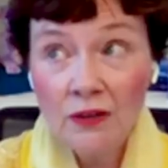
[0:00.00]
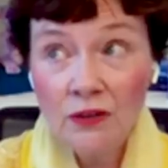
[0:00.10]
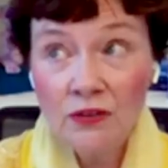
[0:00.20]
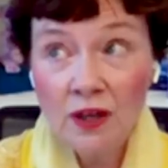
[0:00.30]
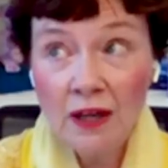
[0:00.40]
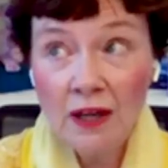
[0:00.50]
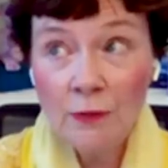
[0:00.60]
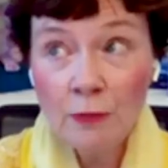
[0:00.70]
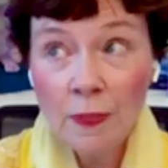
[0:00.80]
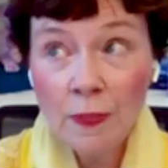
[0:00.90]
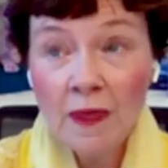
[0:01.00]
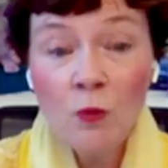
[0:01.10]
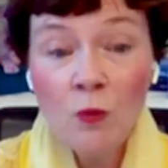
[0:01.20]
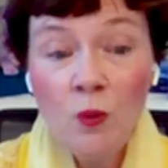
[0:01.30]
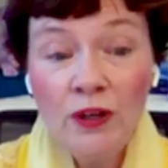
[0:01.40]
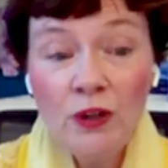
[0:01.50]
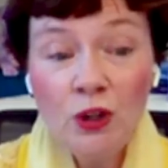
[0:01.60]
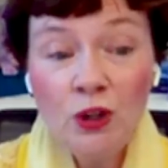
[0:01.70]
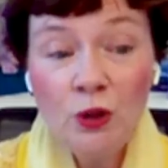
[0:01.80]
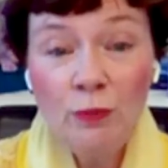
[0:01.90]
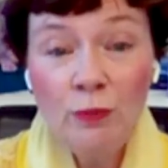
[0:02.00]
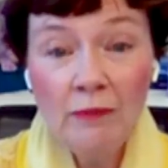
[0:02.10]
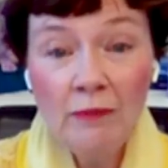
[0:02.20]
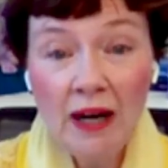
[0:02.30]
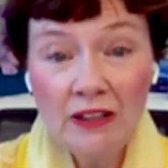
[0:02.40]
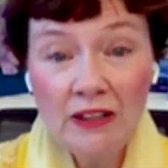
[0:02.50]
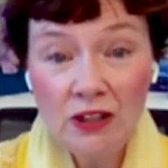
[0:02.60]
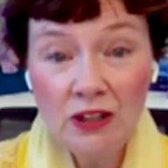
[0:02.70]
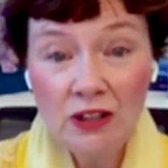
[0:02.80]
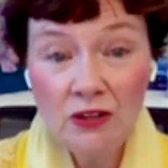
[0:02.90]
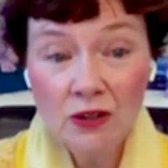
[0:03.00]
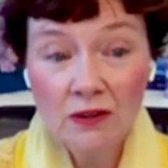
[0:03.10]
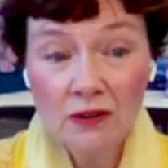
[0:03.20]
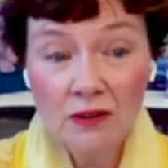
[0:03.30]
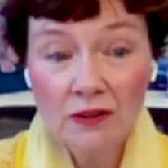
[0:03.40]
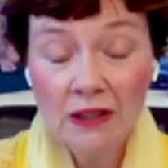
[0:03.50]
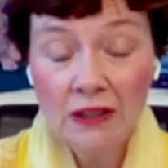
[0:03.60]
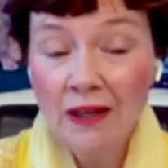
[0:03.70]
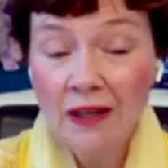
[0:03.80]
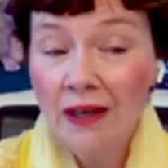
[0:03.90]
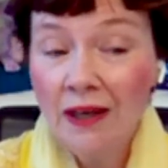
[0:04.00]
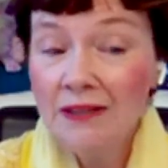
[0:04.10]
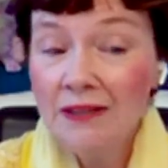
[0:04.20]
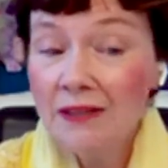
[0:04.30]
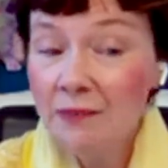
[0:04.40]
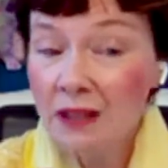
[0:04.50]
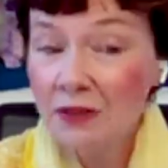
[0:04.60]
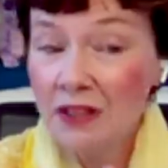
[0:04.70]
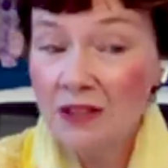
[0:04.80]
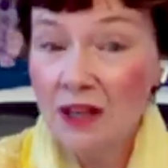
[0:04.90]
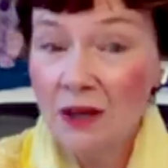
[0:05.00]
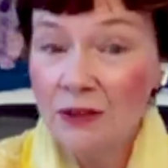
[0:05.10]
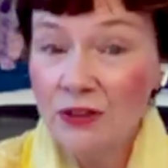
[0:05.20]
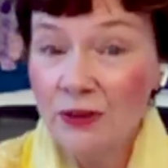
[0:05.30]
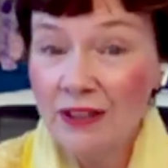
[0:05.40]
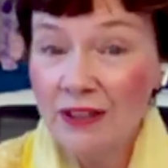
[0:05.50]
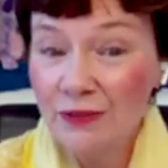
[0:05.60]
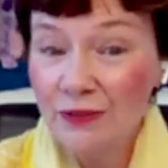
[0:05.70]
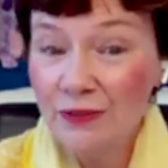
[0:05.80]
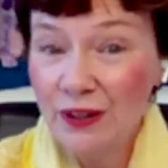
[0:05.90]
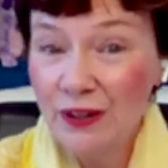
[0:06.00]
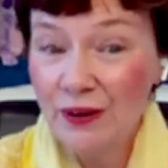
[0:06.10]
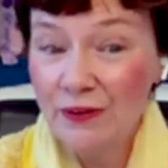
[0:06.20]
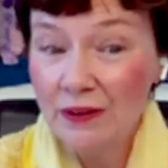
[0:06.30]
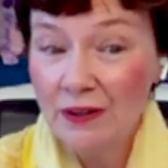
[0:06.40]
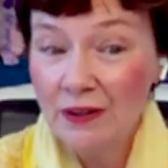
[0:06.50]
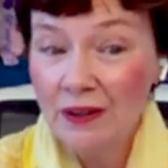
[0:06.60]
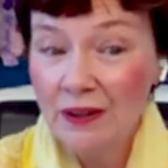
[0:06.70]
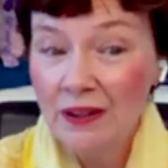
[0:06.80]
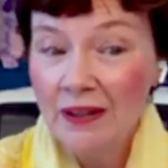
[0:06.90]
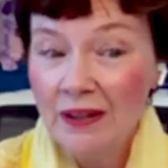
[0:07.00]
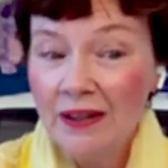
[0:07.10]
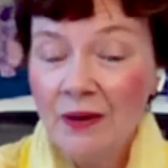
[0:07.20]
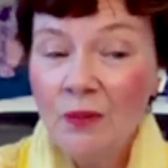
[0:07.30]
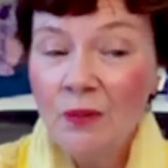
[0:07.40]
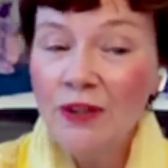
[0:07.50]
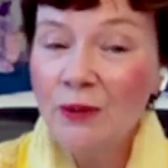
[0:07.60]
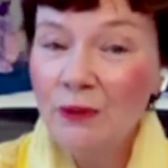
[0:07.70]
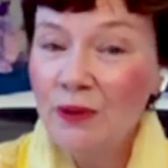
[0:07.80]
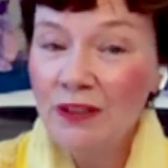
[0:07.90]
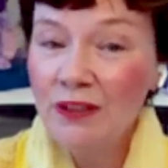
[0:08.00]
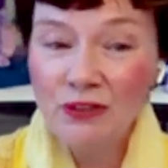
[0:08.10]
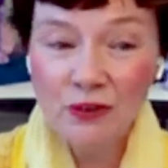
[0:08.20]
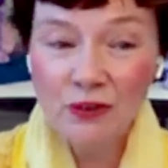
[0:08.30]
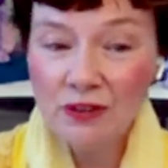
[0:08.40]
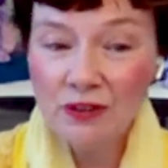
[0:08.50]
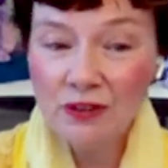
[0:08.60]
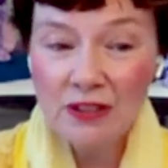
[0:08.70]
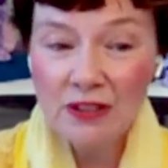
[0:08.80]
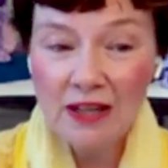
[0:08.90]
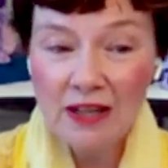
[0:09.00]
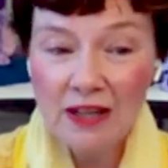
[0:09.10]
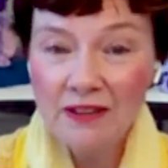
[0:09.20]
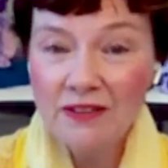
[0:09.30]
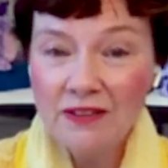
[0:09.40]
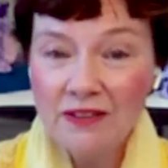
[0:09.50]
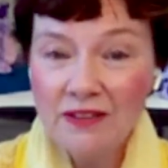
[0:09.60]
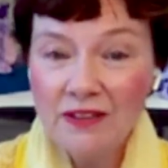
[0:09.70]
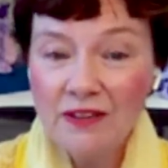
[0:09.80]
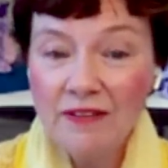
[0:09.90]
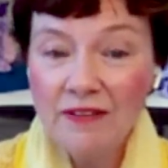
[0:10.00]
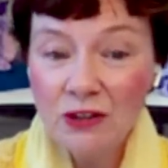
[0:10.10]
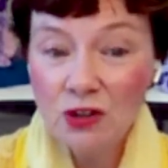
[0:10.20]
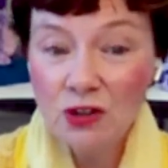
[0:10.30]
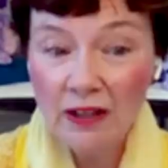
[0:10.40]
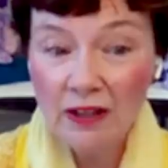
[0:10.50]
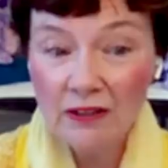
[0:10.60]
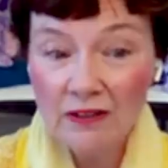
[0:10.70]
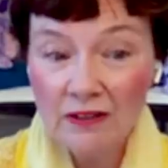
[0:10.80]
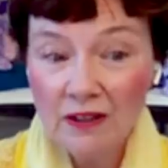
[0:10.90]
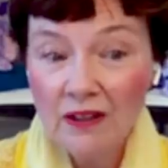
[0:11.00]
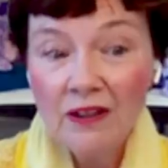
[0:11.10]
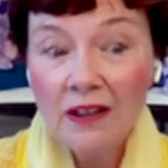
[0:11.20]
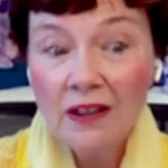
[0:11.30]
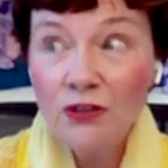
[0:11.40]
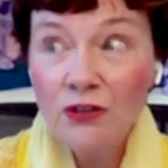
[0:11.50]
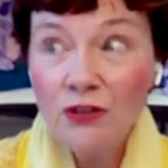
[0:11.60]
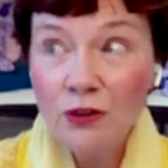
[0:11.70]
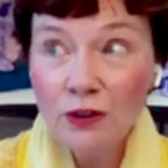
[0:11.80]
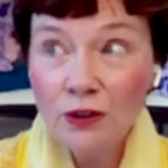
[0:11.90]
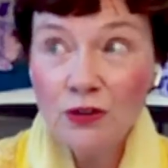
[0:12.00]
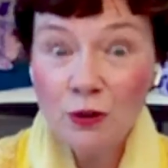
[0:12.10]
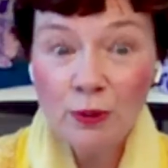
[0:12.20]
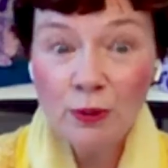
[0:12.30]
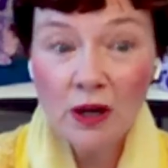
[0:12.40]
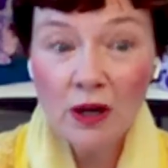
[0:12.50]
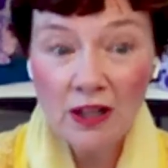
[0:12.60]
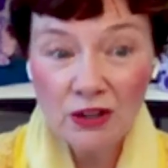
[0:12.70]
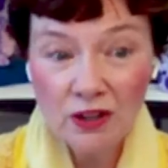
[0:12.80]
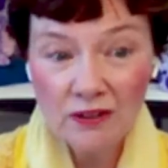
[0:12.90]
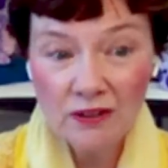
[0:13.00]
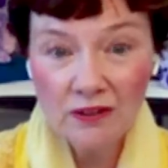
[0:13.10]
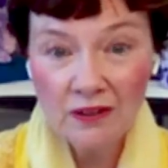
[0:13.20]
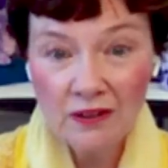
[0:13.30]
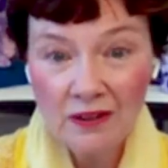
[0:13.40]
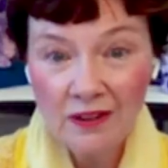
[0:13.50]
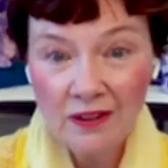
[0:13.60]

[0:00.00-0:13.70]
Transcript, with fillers: And you say, Will you be my teacher? And sometimes that's not always so easy for the ego what human beings don't understand is the divine child is your superconscious.